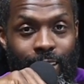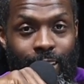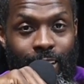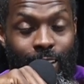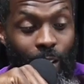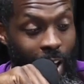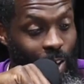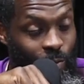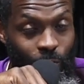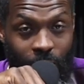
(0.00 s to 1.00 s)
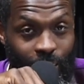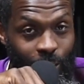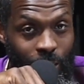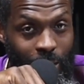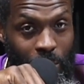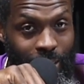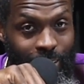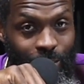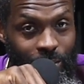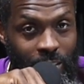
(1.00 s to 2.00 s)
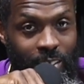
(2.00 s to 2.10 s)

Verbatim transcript: And how you found a way to make those things